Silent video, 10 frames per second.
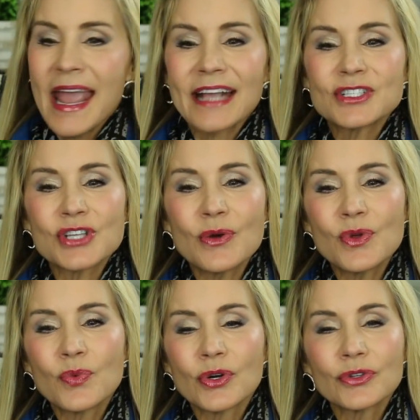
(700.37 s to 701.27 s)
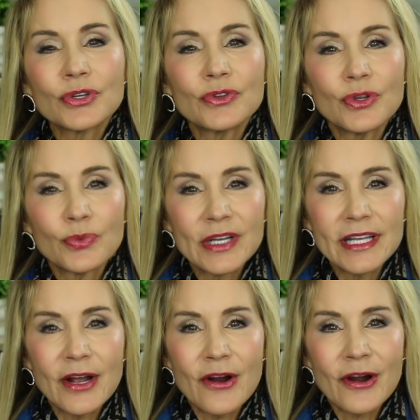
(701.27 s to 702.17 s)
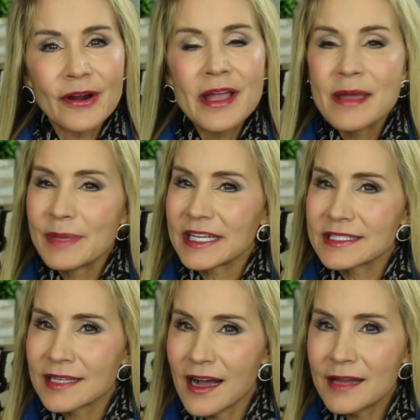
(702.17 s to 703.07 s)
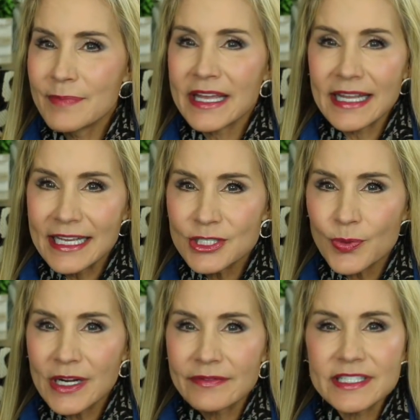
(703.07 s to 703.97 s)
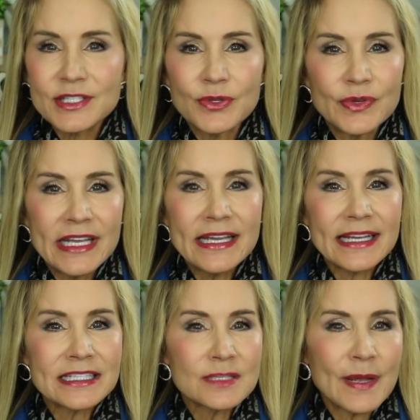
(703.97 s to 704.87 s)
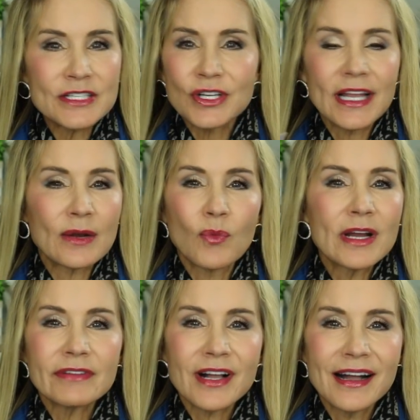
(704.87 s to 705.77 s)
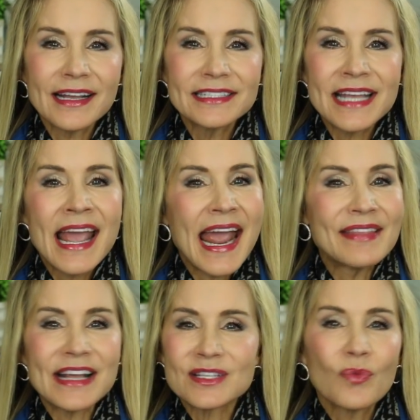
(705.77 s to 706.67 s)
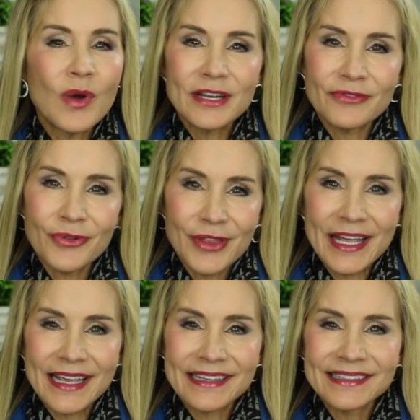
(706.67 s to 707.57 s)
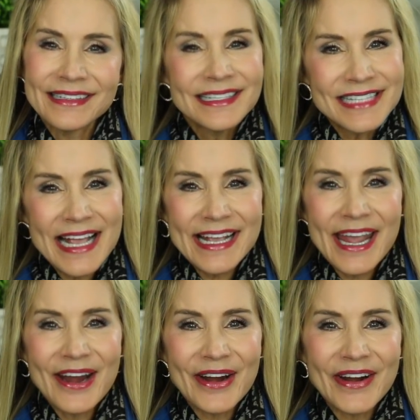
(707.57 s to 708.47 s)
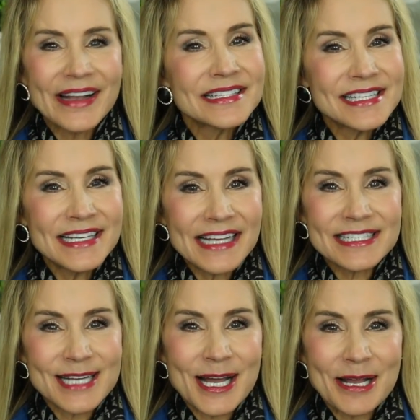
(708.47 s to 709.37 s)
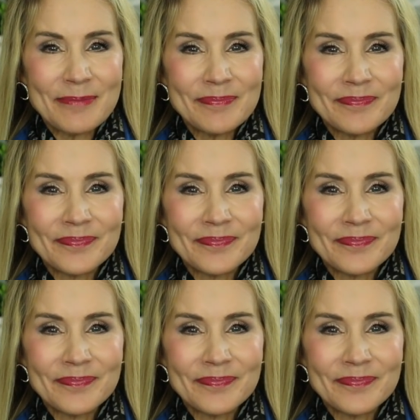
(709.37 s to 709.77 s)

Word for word: and show the world who you really are because God made each one of us unique and special and one of a kind, and that's a wonderful thing. Take care. See you next time.